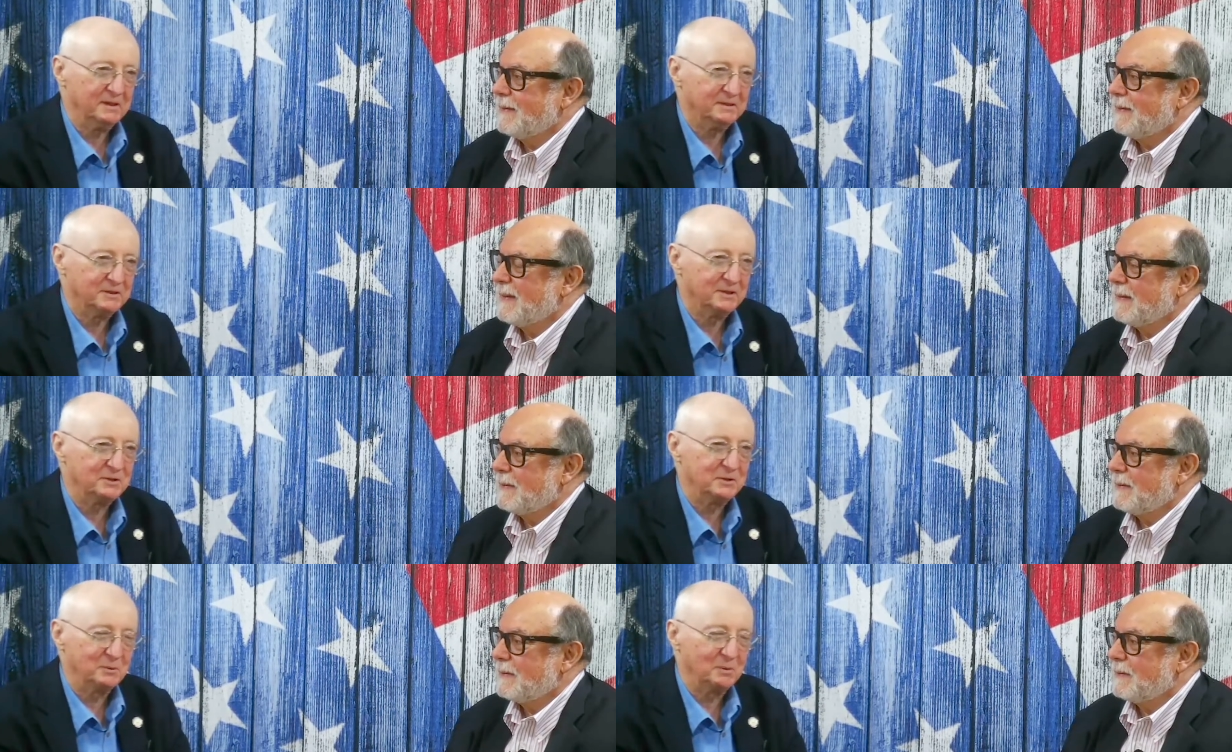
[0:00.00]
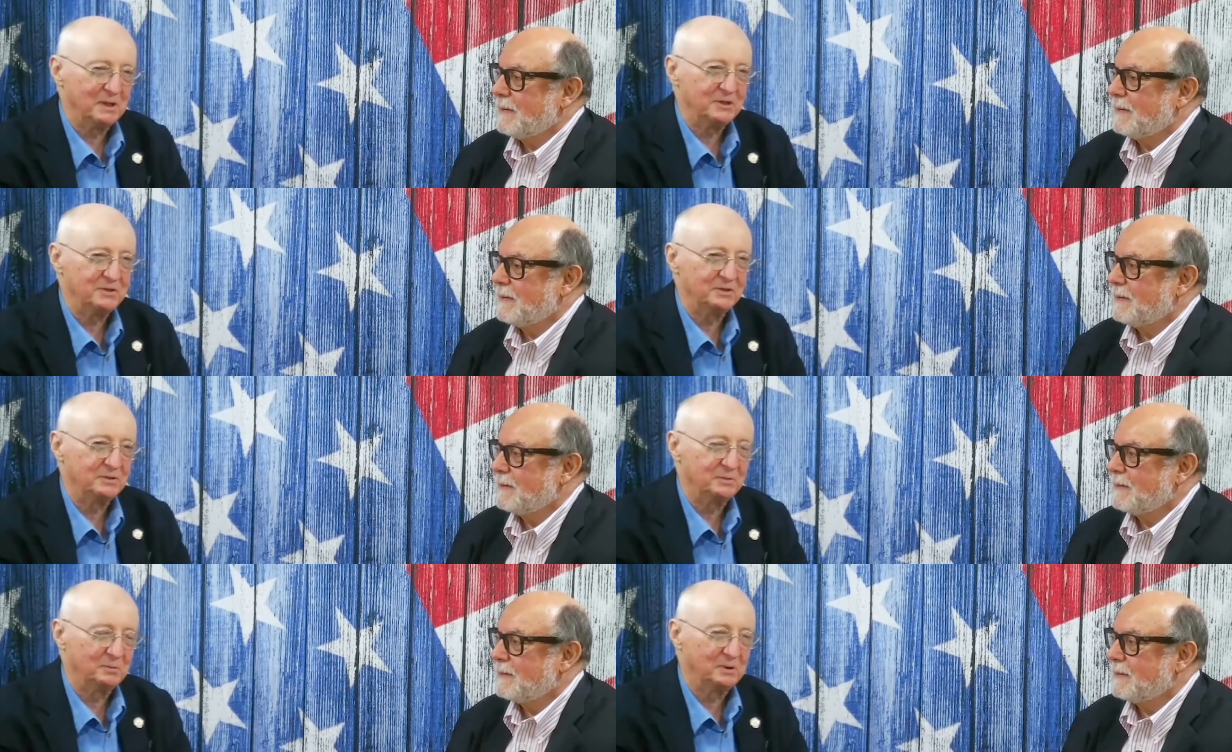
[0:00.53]

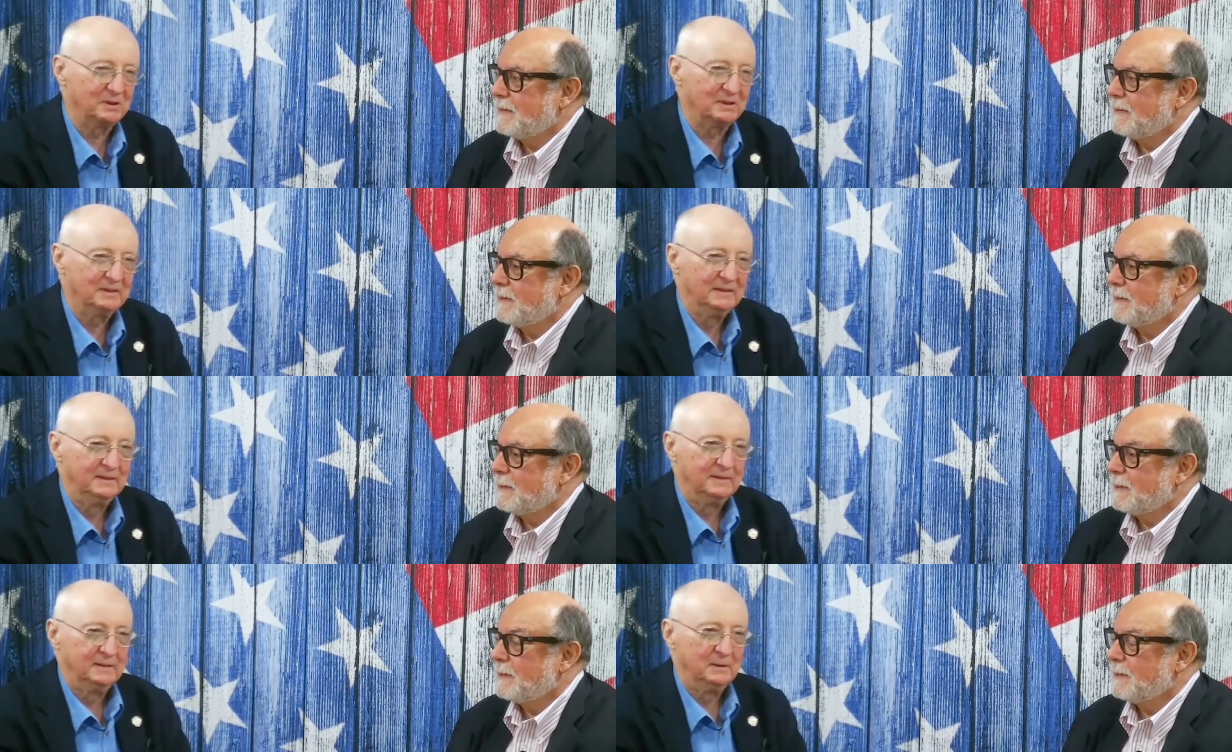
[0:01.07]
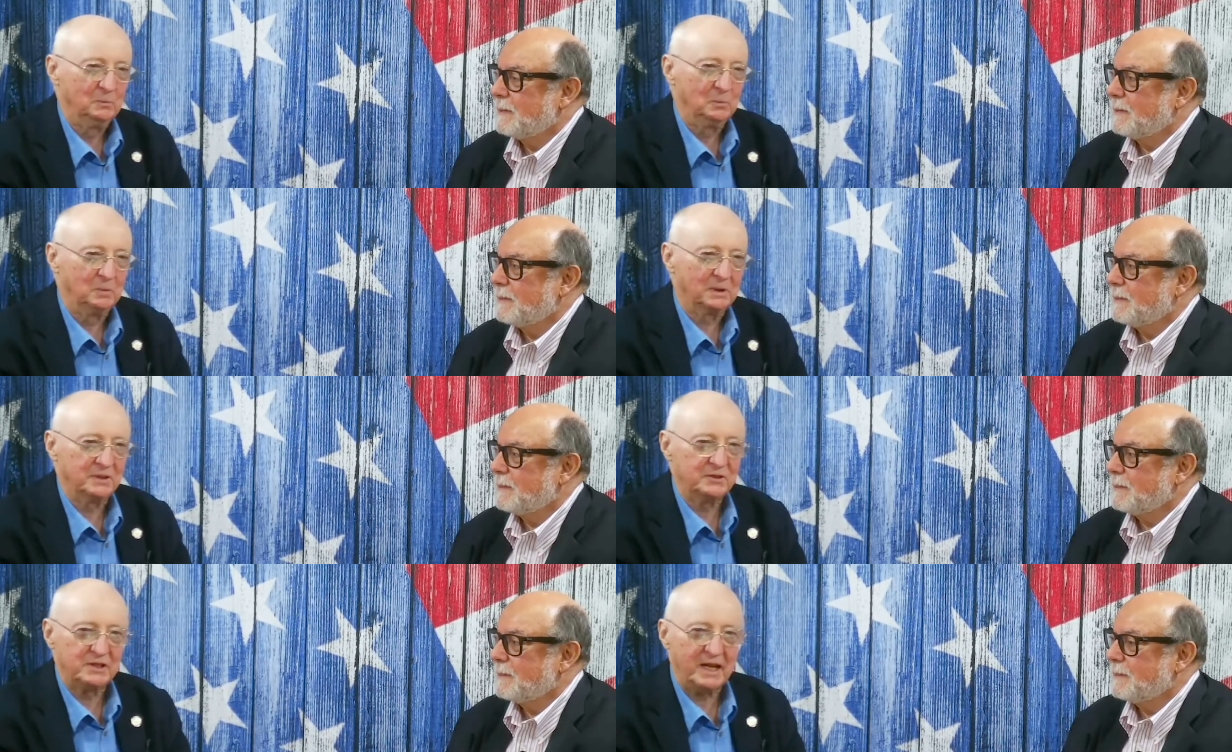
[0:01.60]
Speaker 1: situations where what
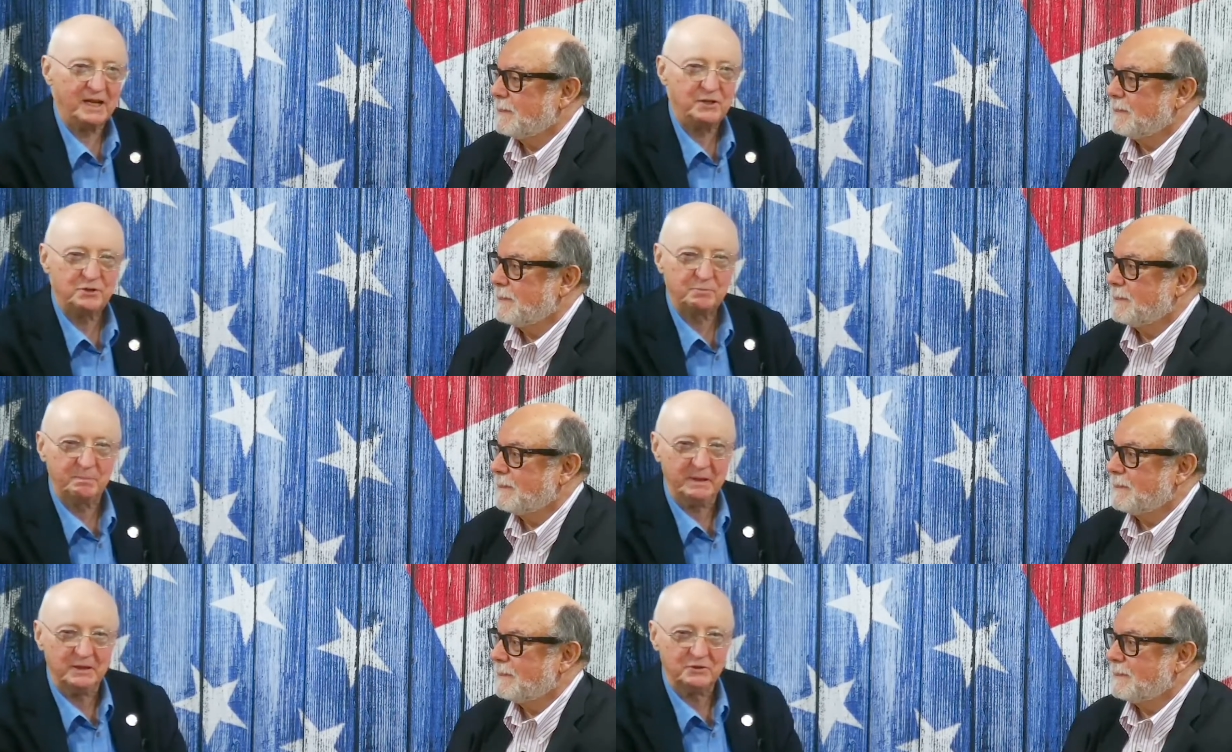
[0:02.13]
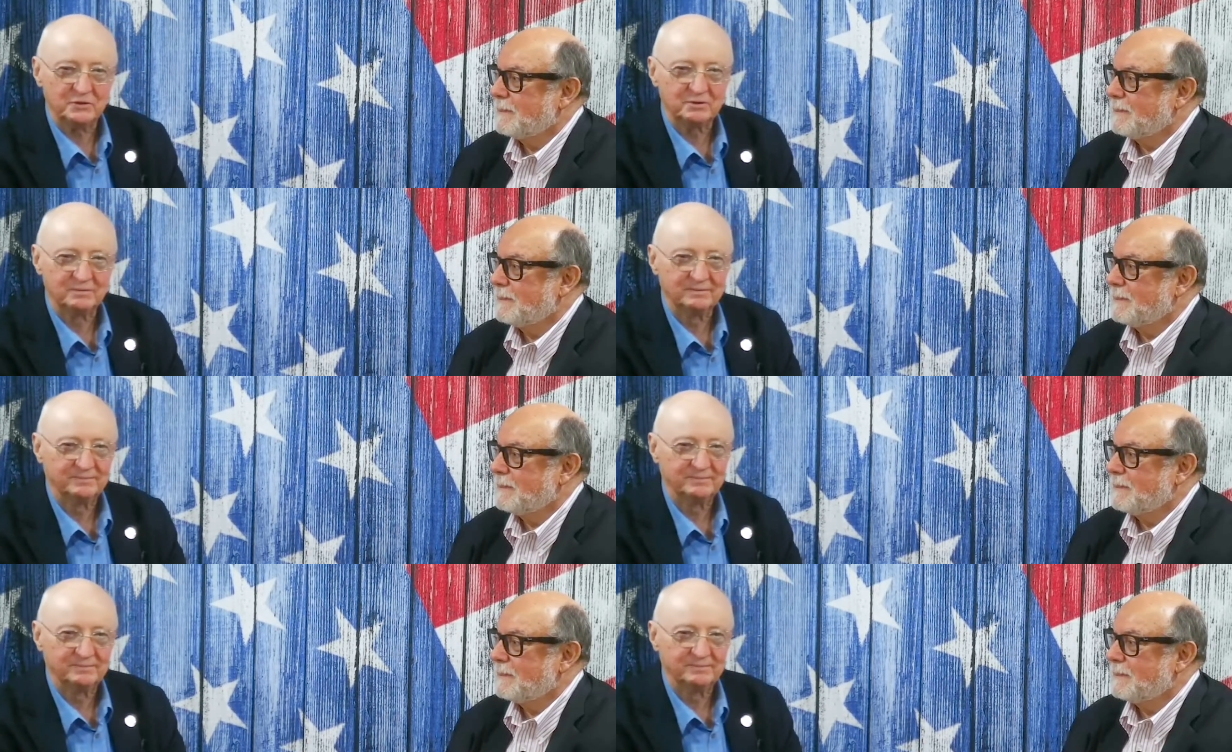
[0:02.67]
is hate speech?